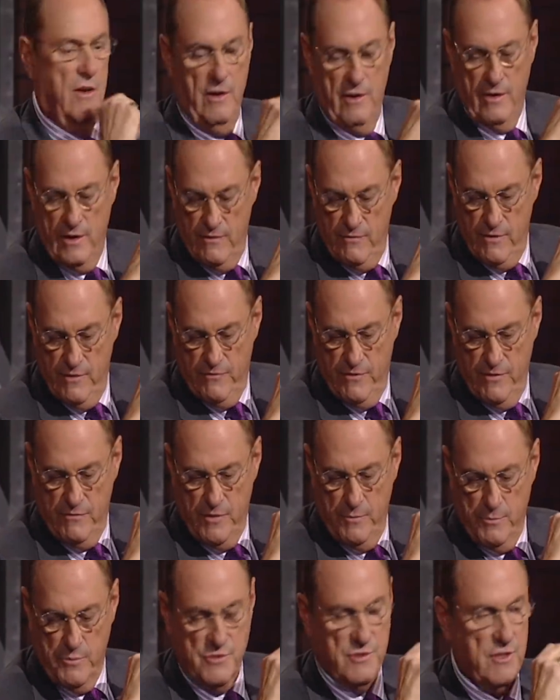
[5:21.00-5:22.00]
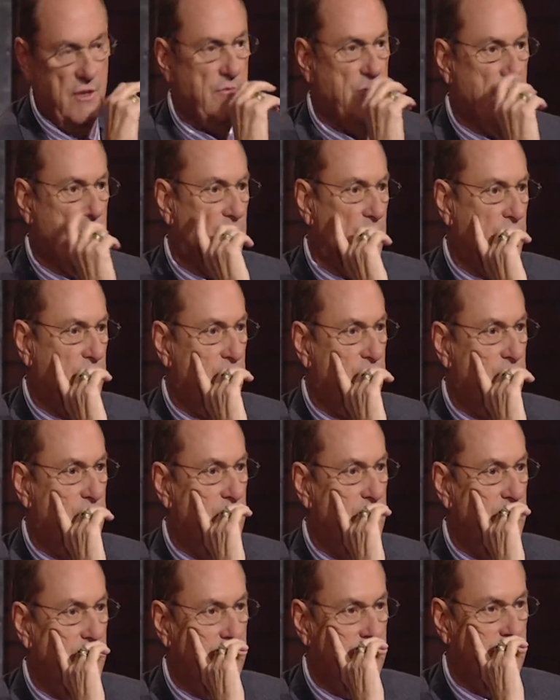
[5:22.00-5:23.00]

I'd give you fifty percent for two hundred fifty dollars.